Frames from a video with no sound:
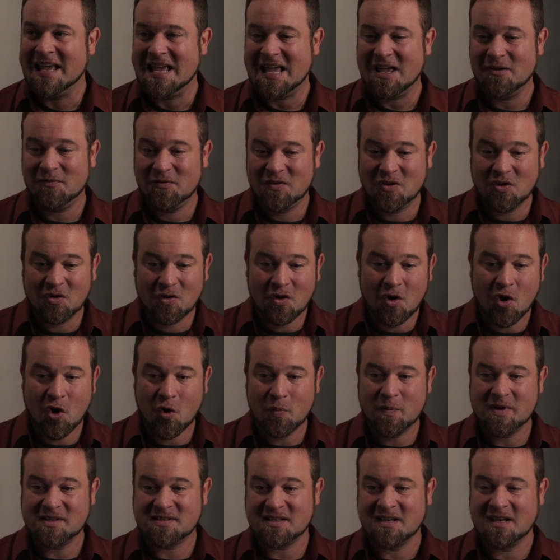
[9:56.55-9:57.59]
If your
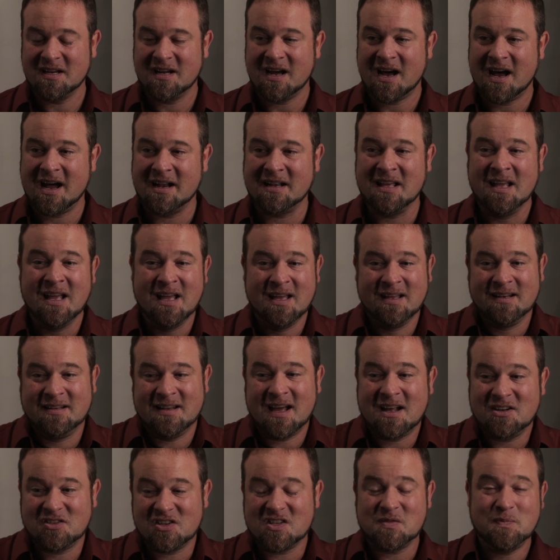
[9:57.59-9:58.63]
hope is in God,
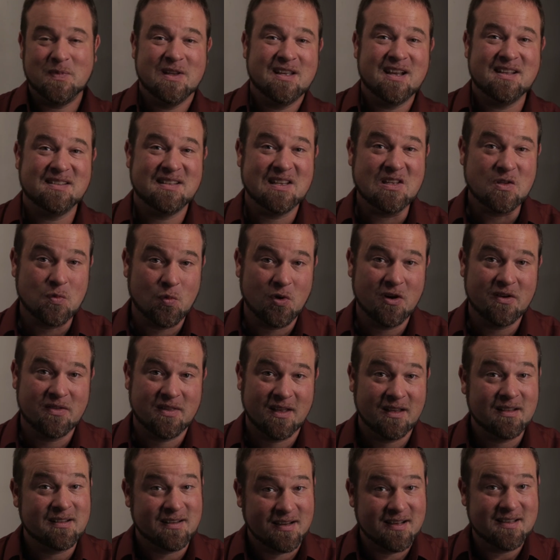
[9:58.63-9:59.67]
not just because he's worth
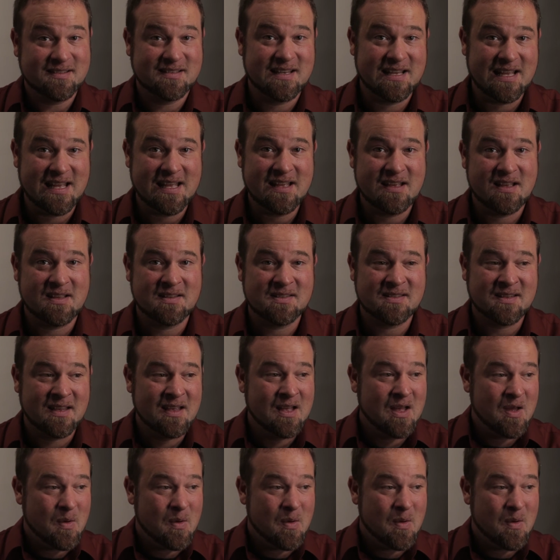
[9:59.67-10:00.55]
it, because he is,